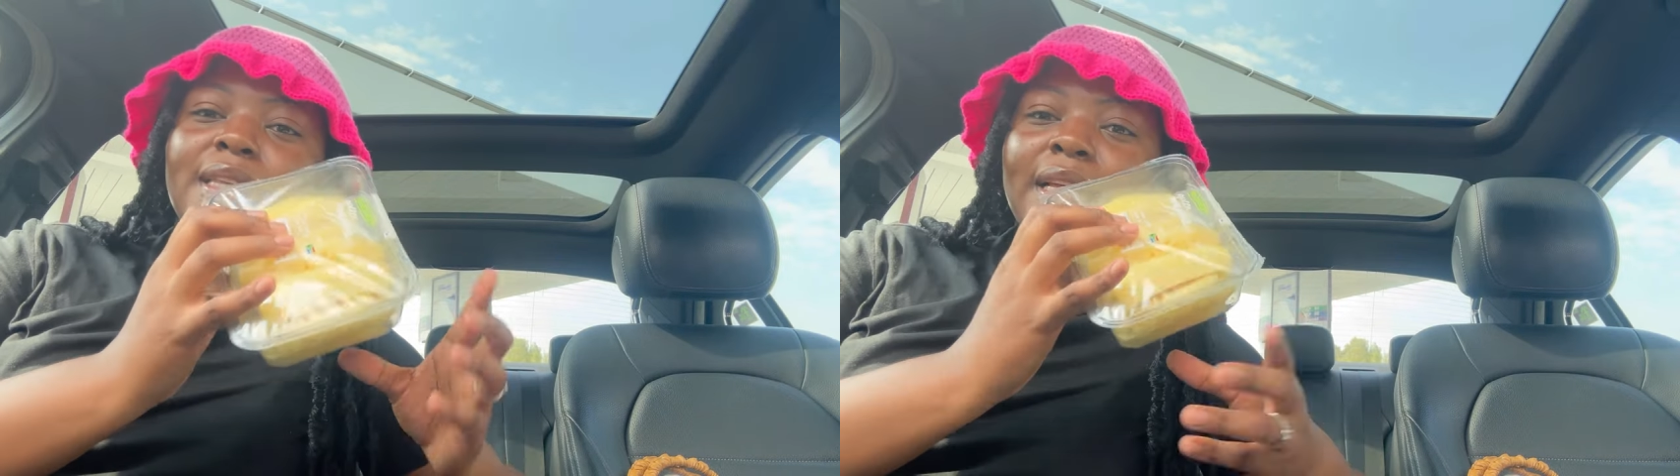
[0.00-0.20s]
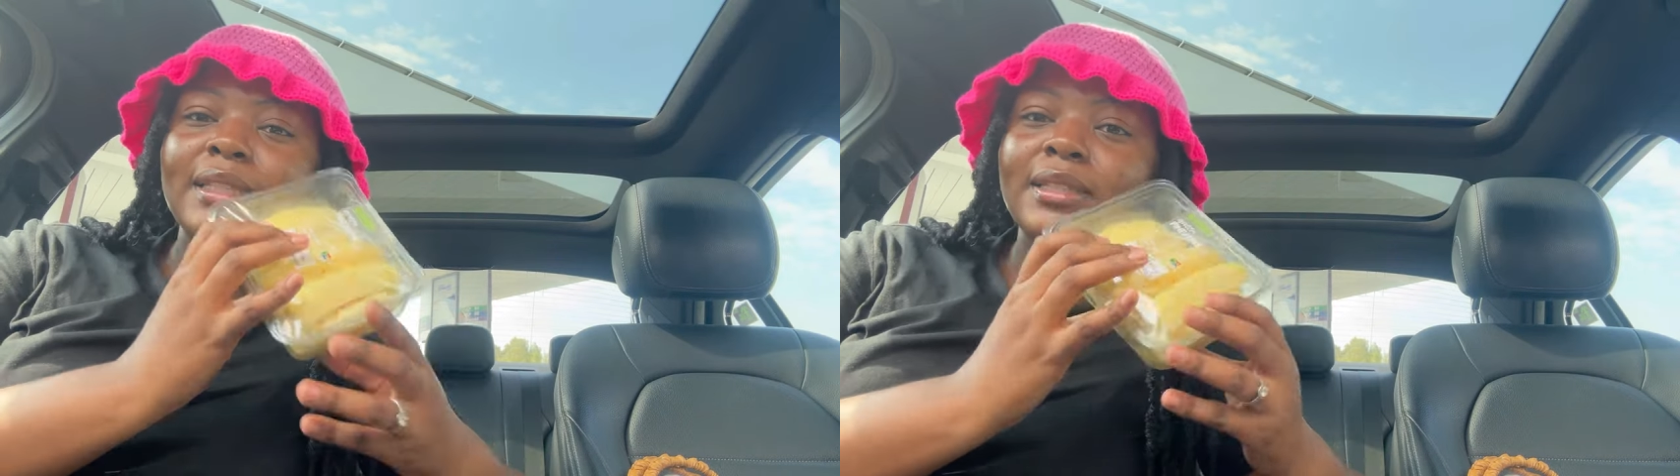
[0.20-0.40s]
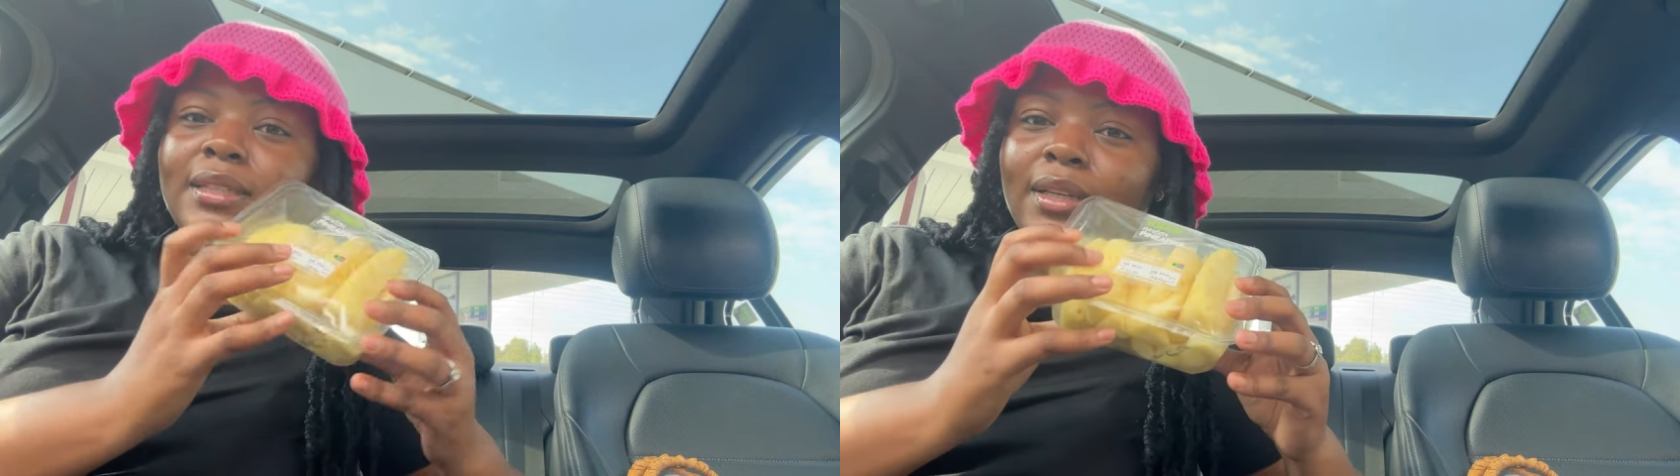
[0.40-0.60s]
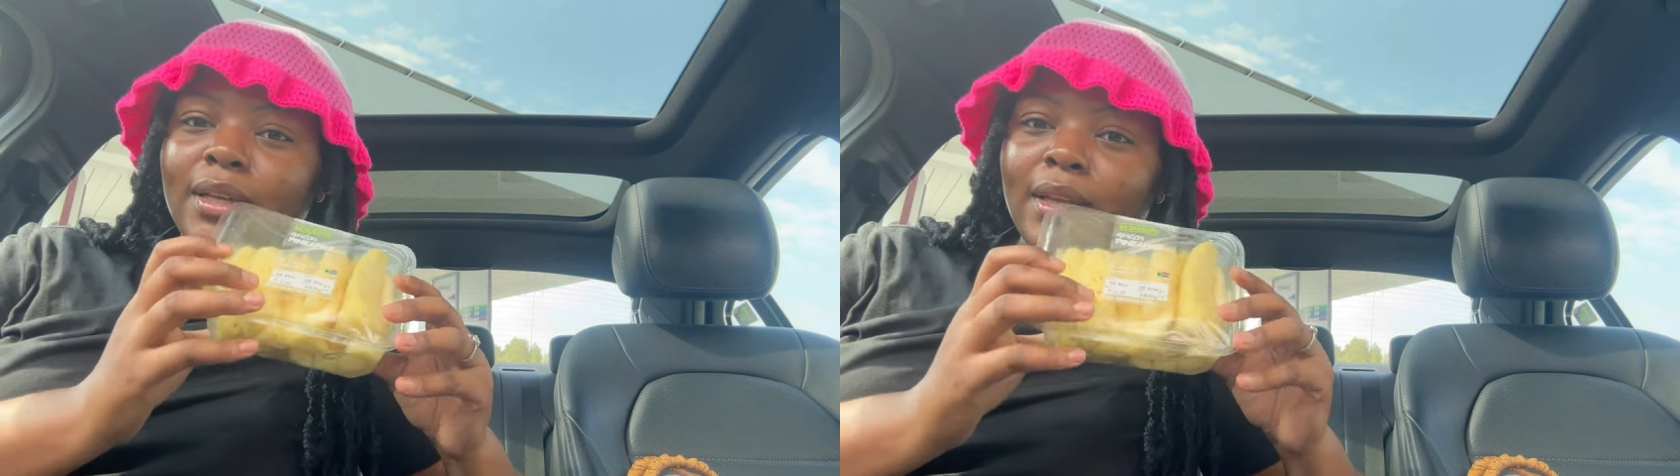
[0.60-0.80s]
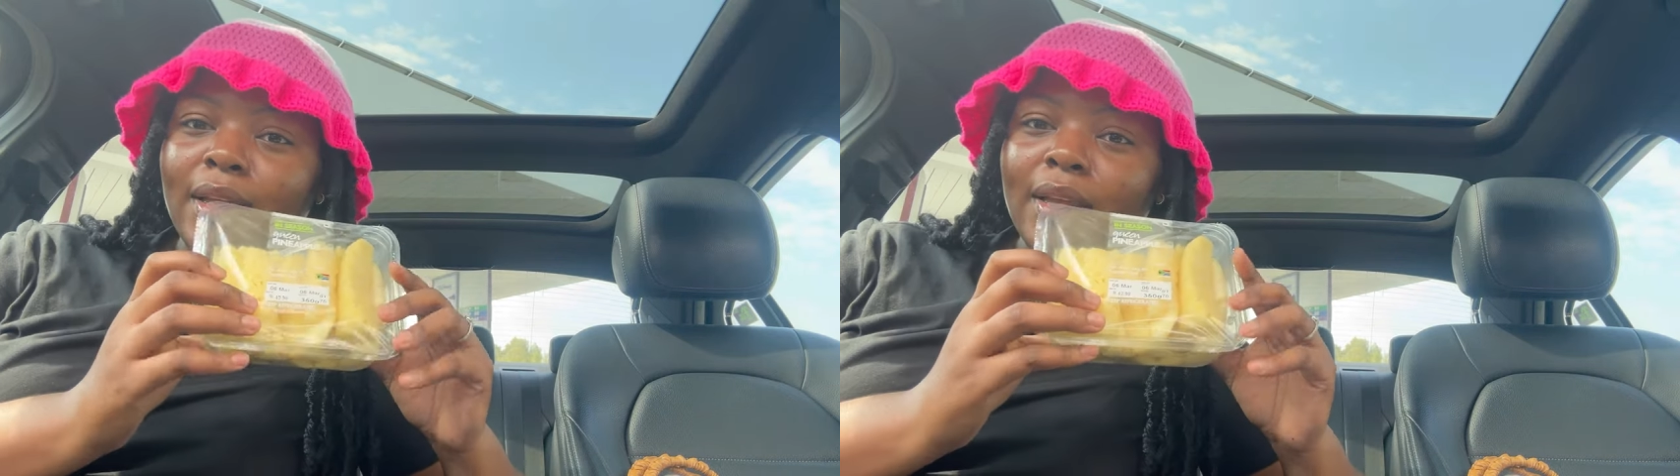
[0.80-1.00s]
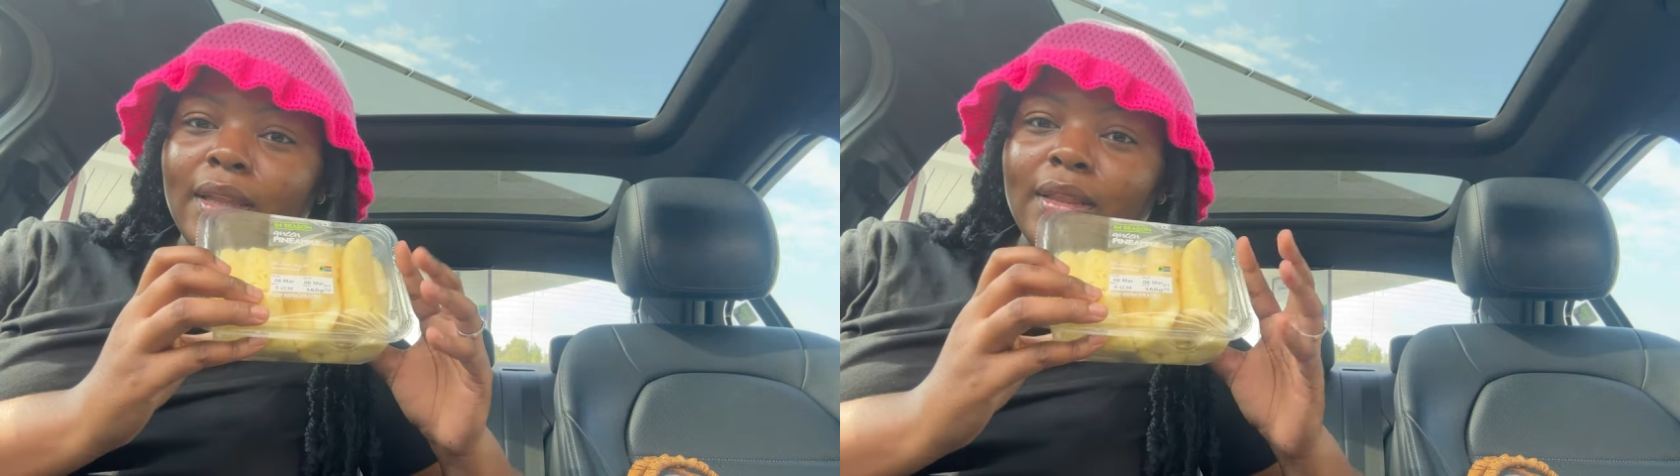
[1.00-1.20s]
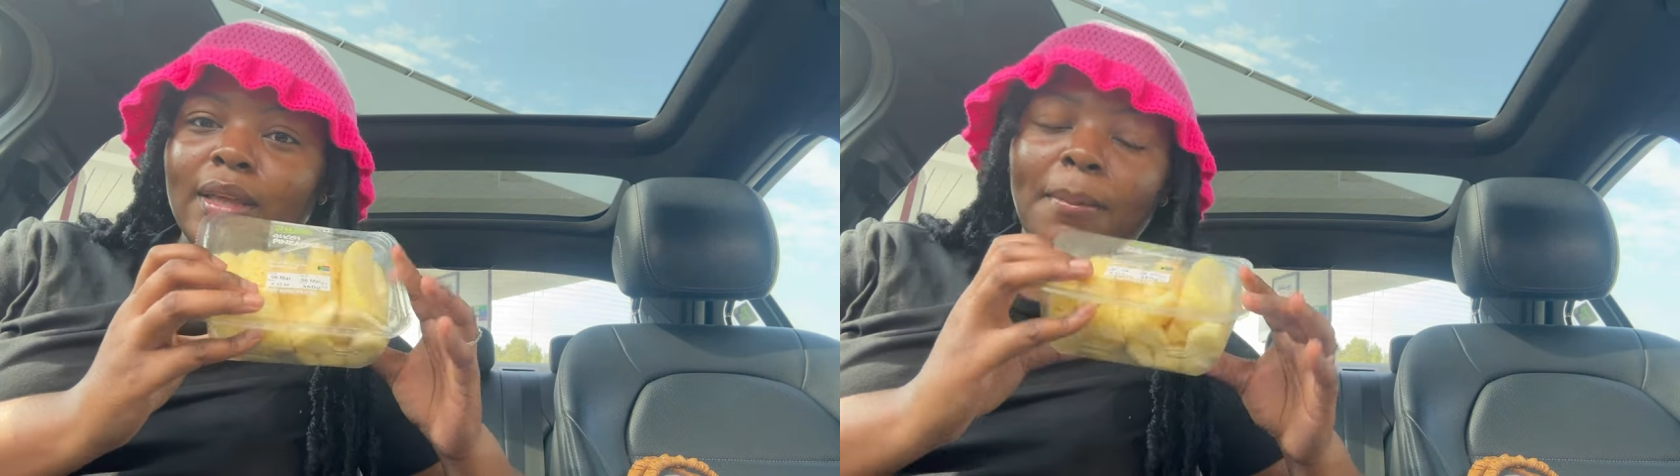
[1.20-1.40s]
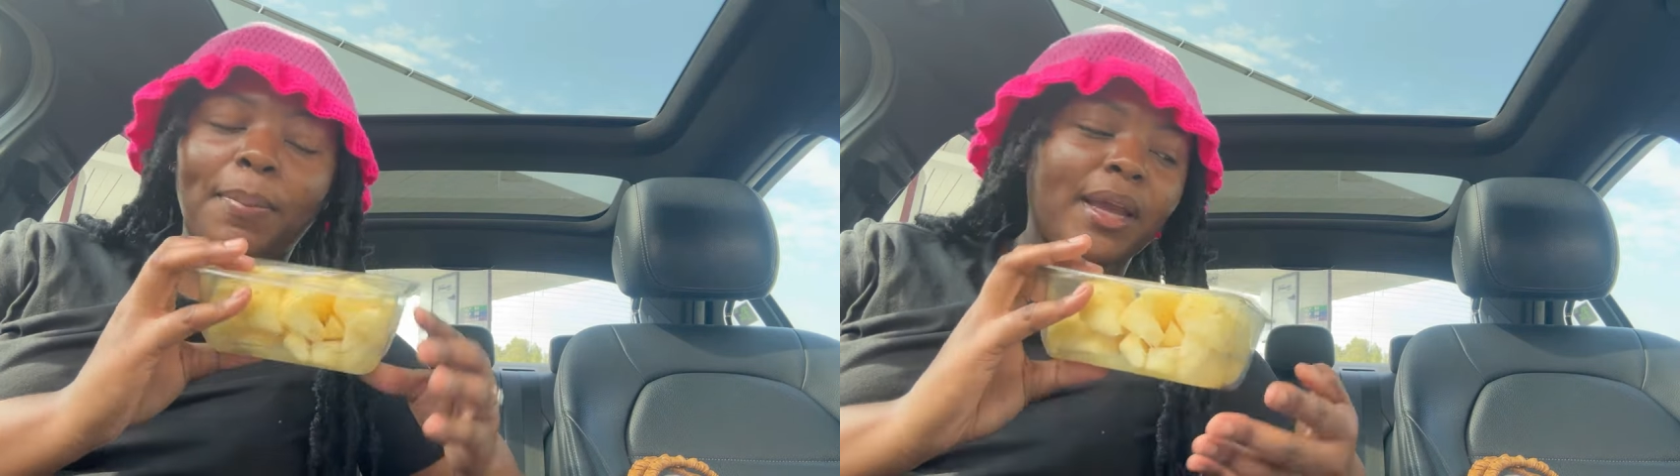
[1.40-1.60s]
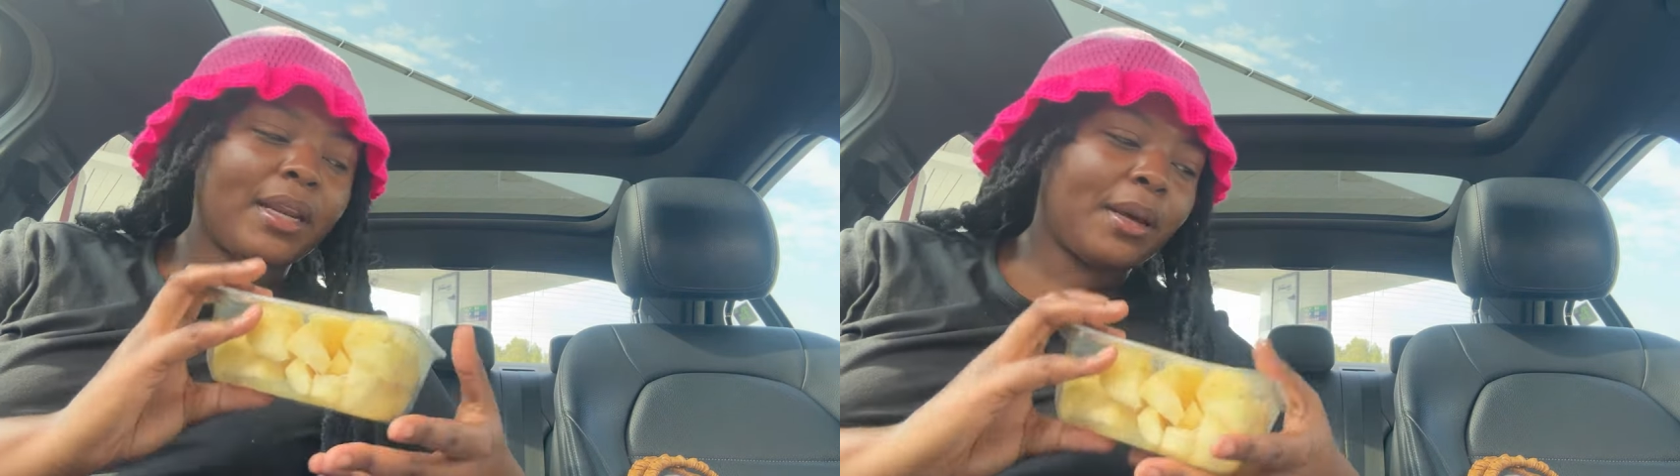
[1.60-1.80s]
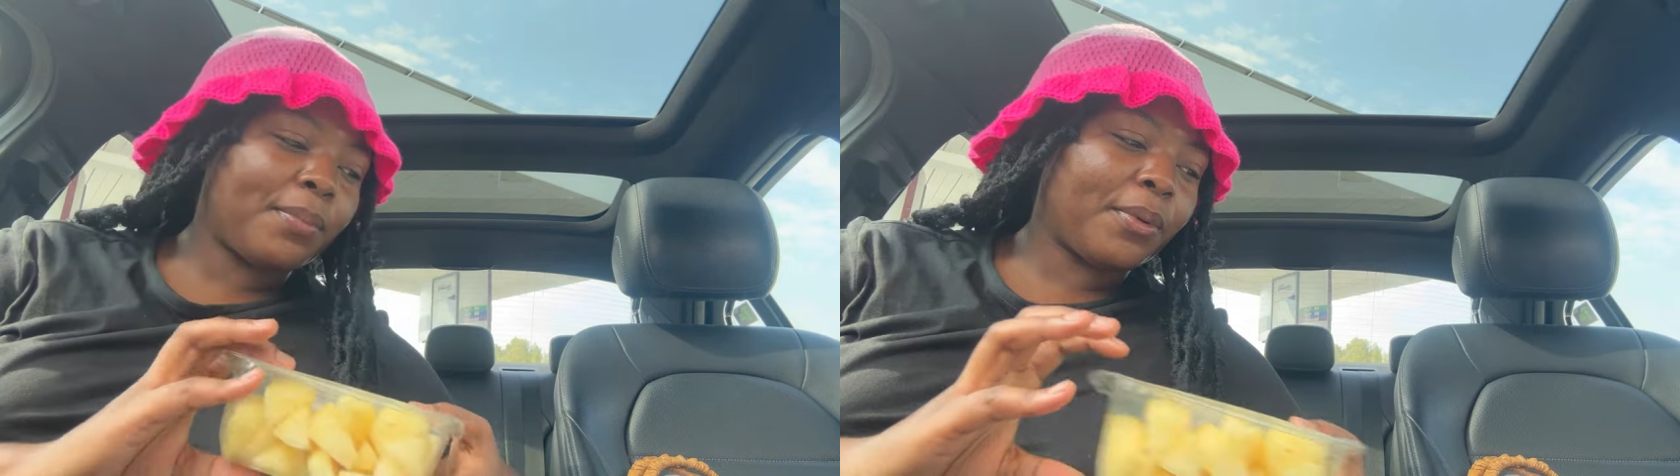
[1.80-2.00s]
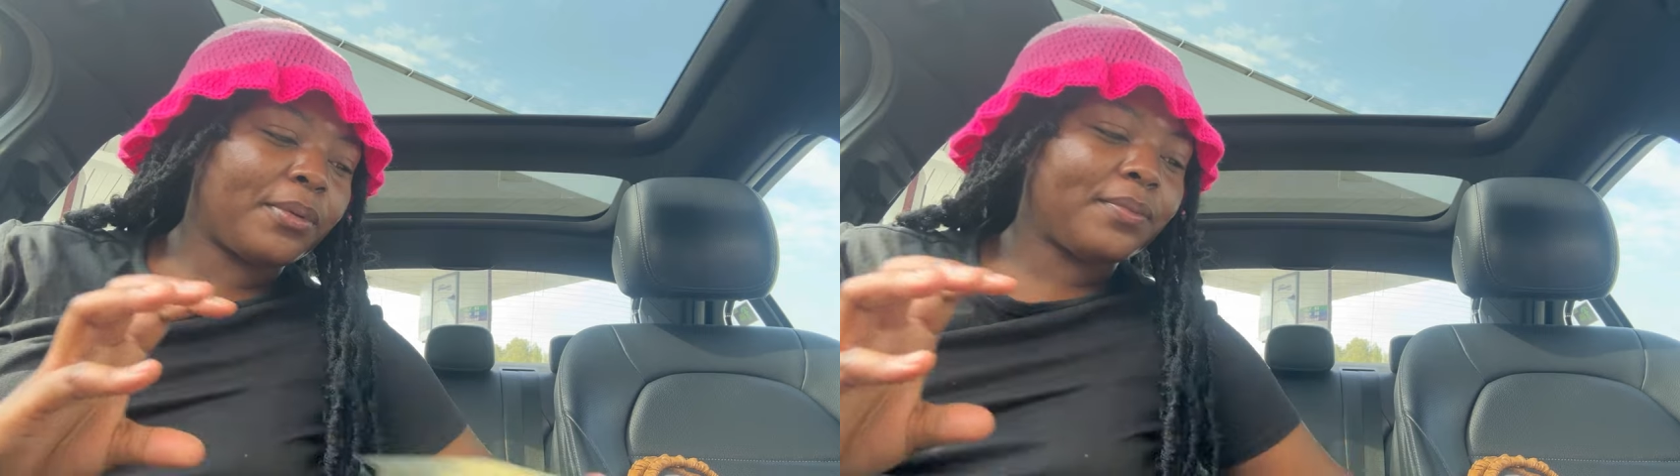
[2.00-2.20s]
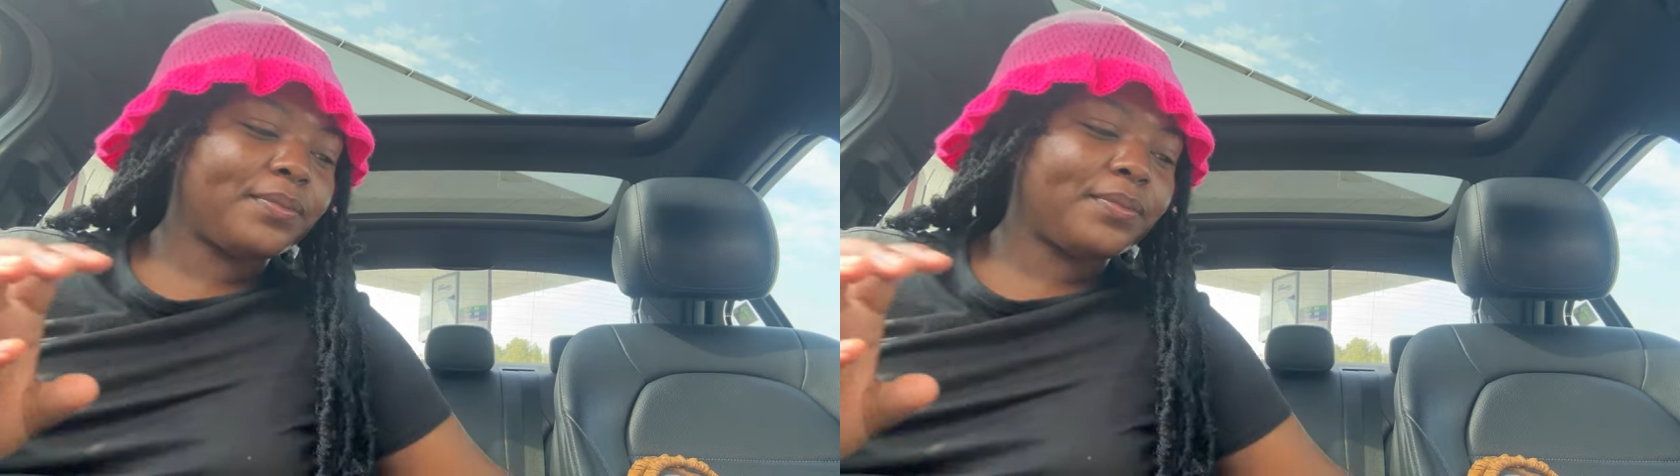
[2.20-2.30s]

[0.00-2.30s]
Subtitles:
get the pineapple,